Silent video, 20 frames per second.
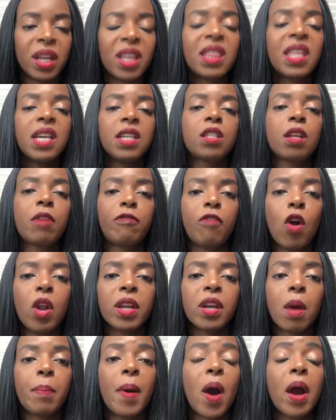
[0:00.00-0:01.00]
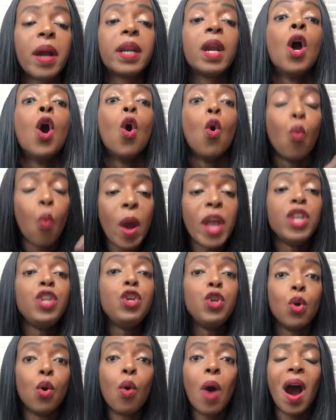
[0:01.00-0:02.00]
Things are falling apart when
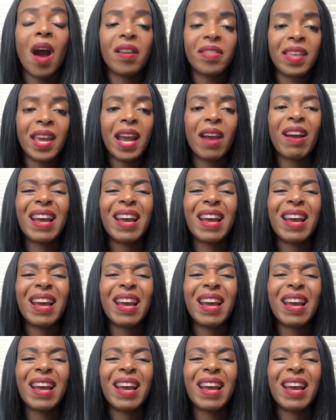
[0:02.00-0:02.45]
you are there.